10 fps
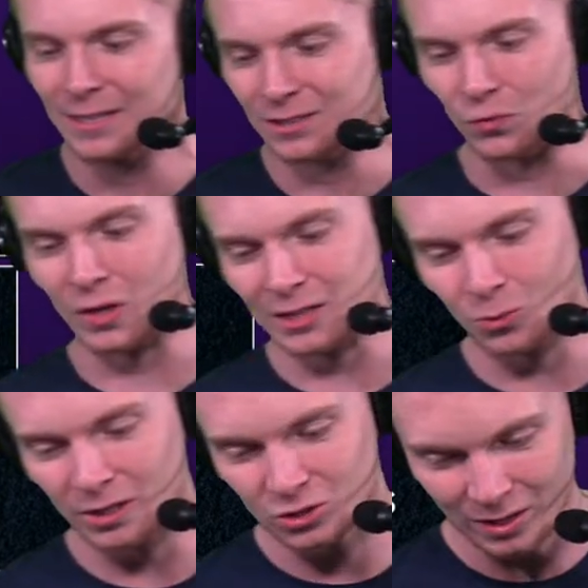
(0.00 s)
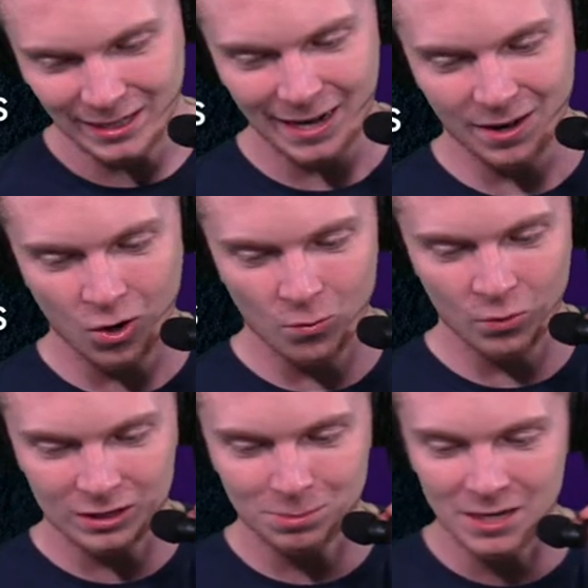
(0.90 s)
So if you guys want to drink at home
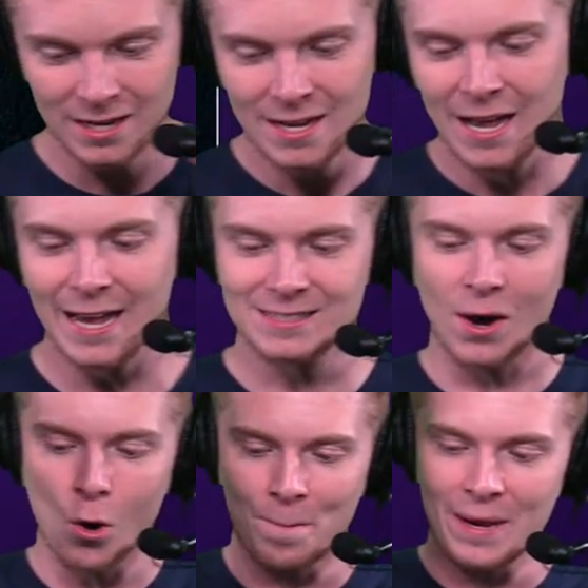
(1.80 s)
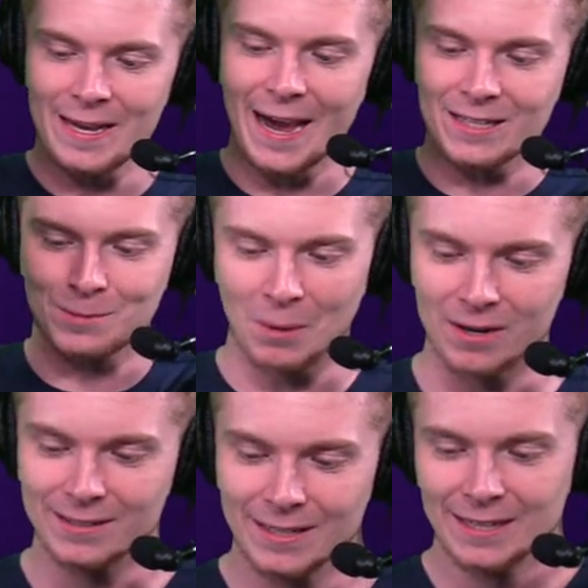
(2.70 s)
with me, as OP
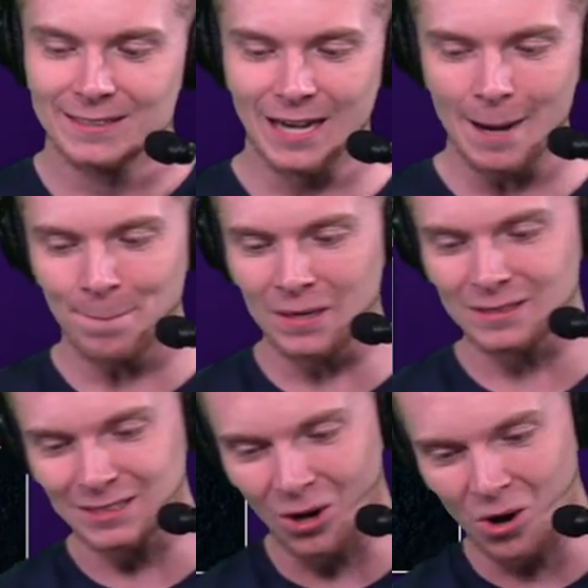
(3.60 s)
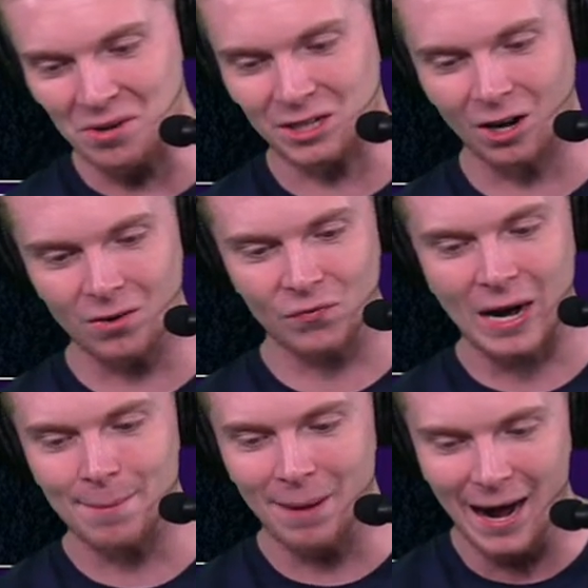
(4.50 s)
expert, type in Skull, Kurt
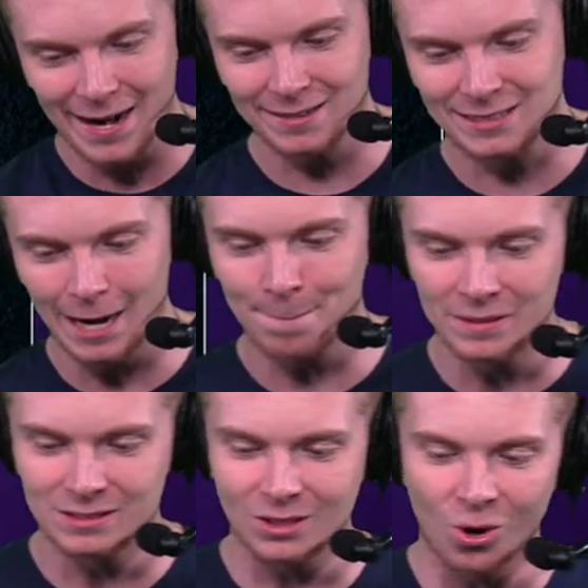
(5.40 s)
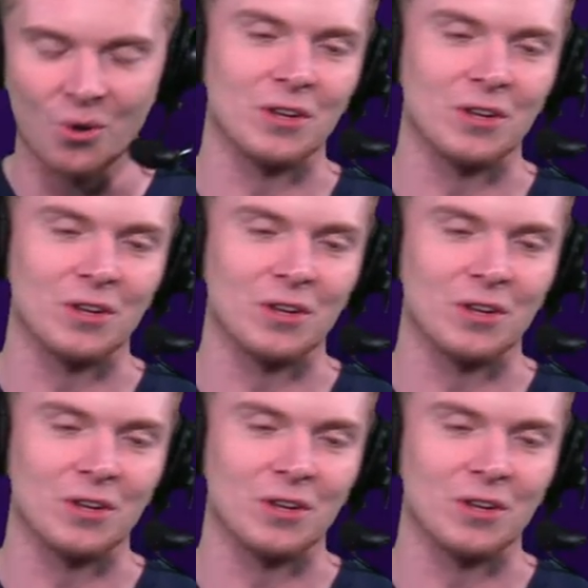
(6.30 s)
Von Meyer, type in Skull.